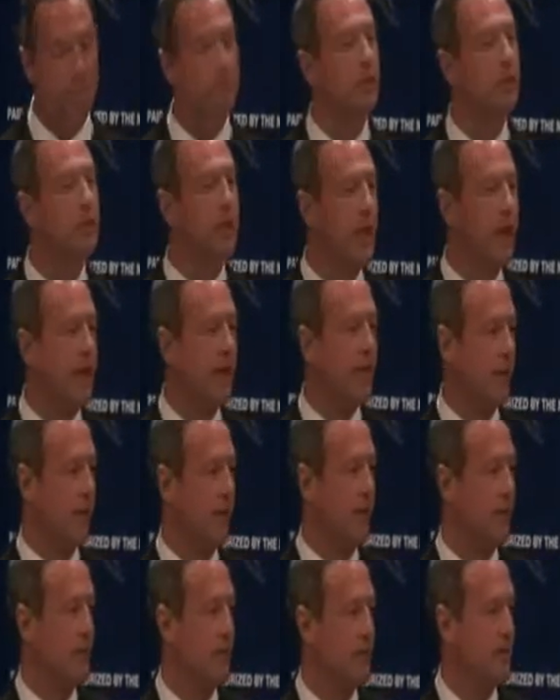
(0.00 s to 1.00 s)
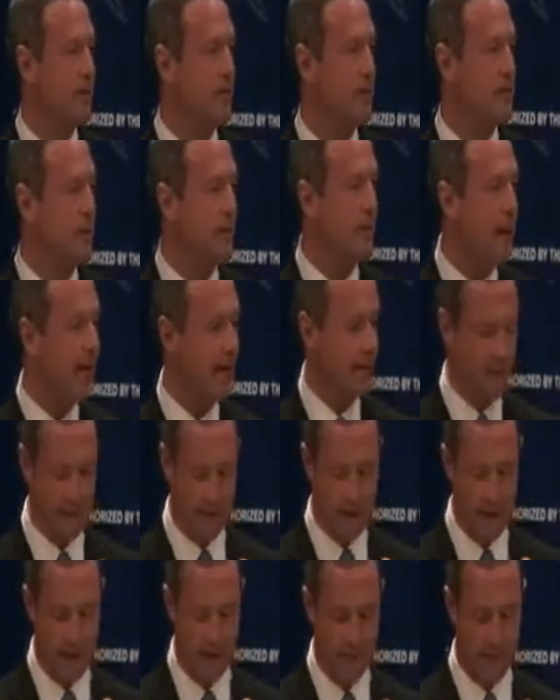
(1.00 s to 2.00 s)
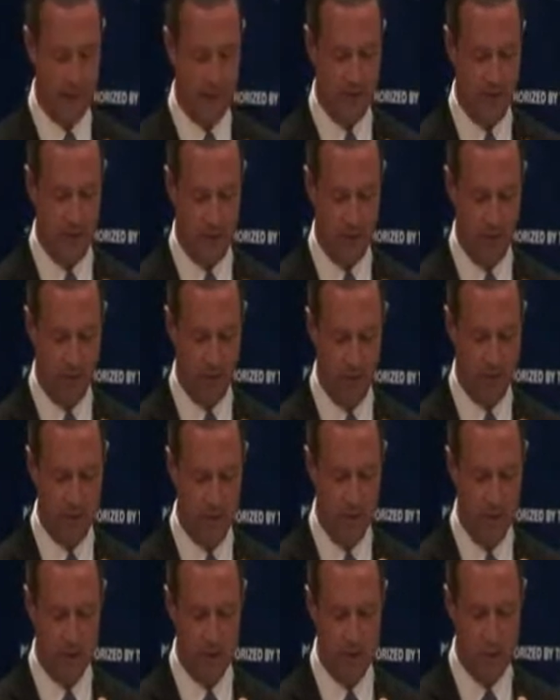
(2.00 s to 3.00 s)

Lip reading: people together to make the tough decisions,